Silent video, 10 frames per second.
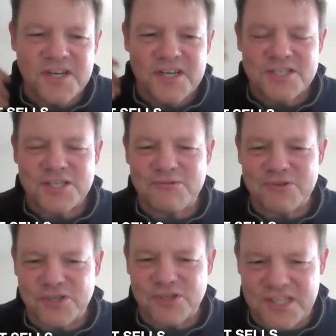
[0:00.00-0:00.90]
see
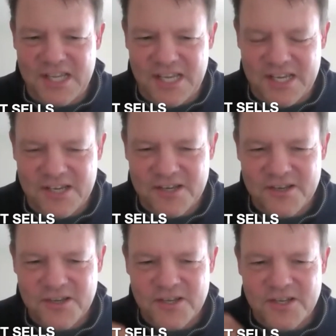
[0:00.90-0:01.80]
what you think.
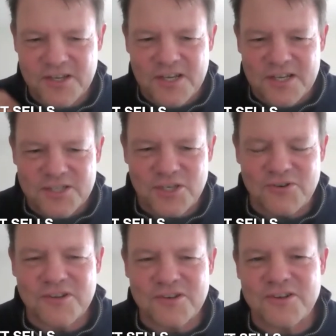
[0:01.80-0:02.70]

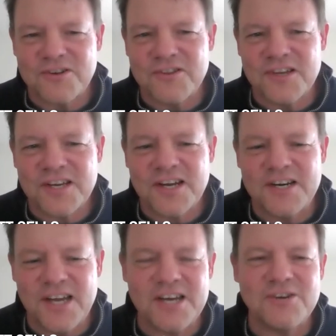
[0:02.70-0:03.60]
So the
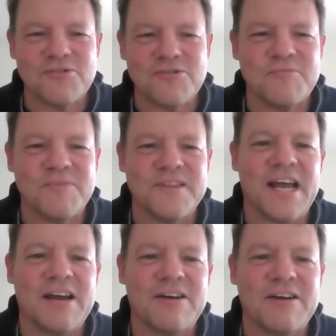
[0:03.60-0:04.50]
conundrum that
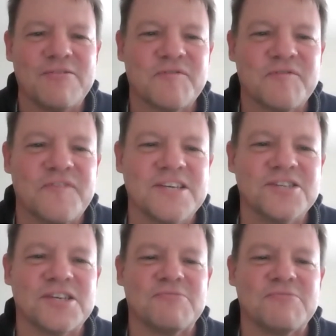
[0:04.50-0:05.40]
I was
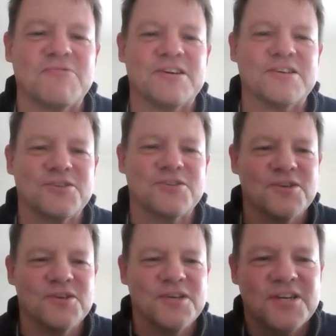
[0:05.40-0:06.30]
facing was,
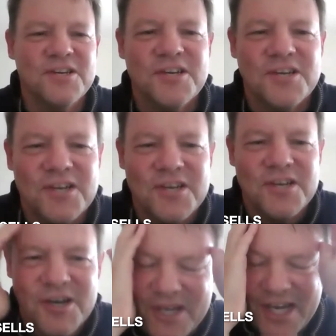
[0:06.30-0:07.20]

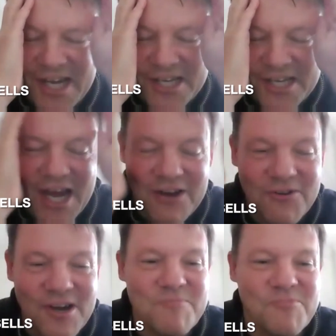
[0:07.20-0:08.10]
oh my gosh, how do
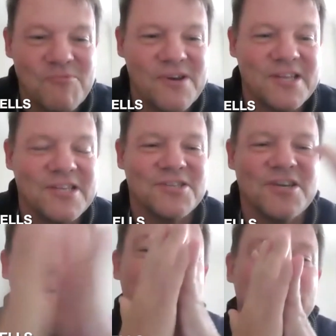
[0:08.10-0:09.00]
I bring this
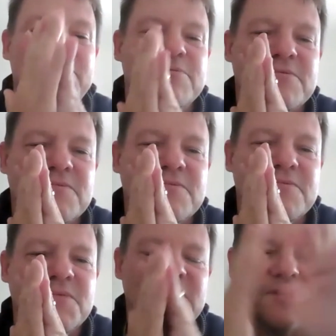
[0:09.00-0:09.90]
up?
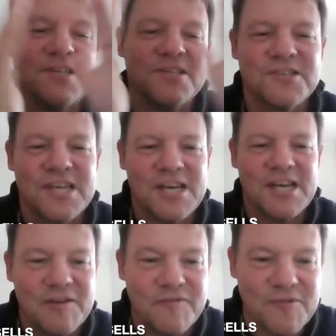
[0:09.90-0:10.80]
It's
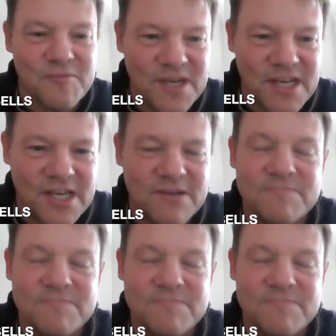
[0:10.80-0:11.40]
scary for me.